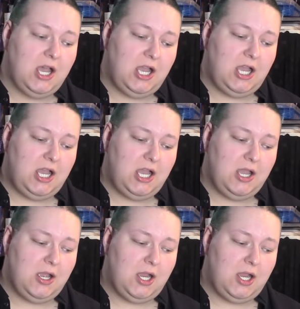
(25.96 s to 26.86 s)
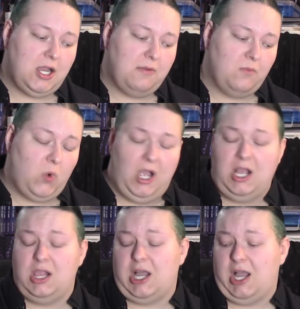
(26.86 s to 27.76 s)
um,
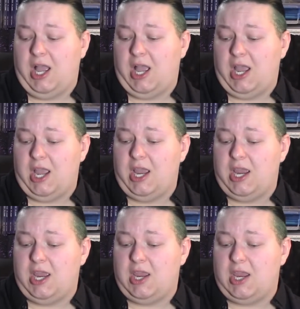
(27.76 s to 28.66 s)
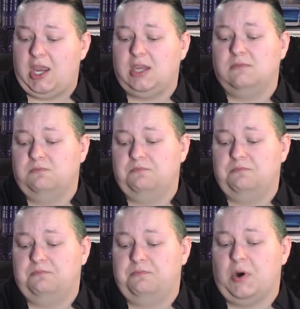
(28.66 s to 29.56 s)
while I
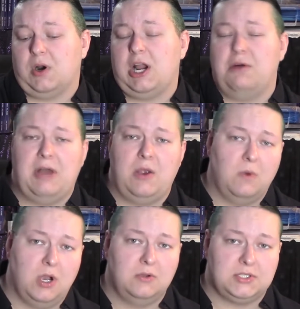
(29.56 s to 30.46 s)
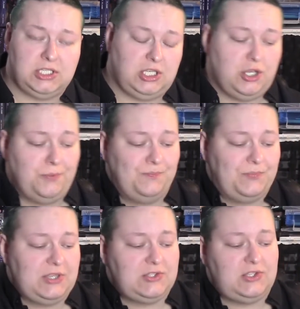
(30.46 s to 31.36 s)
pour out my woes to you.
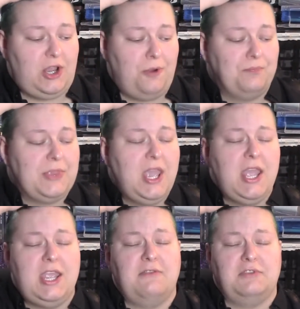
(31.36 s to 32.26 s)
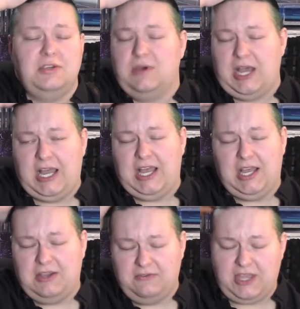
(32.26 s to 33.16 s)
So, if you
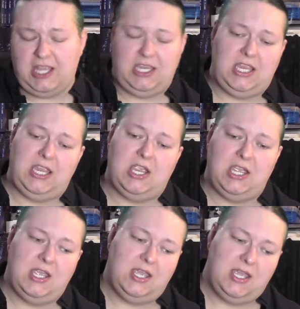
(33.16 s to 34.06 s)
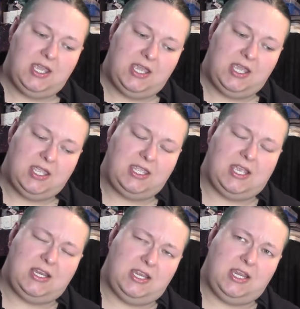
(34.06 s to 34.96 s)
have any
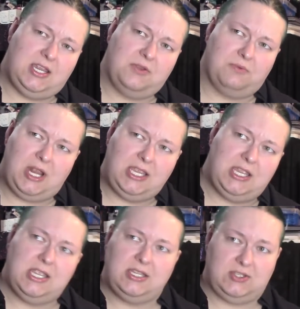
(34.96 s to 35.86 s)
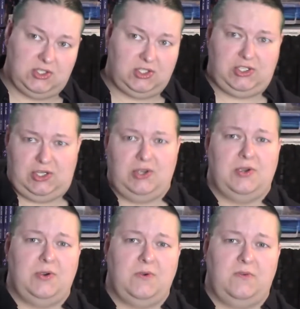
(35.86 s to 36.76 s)
getting readying to
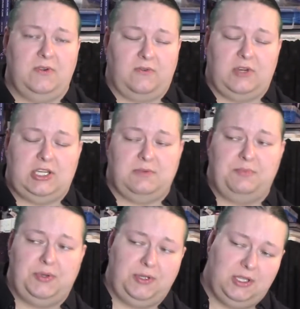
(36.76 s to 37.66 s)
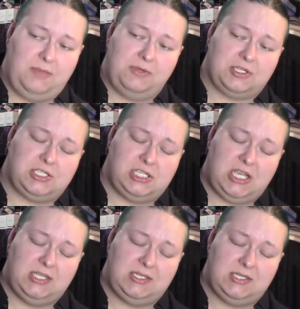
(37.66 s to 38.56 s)
do, feel free to pull up your
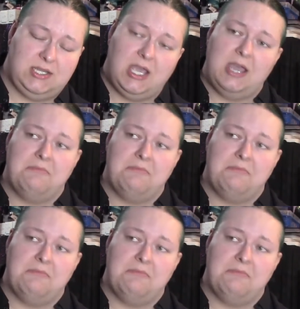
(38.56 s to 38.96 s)
shit,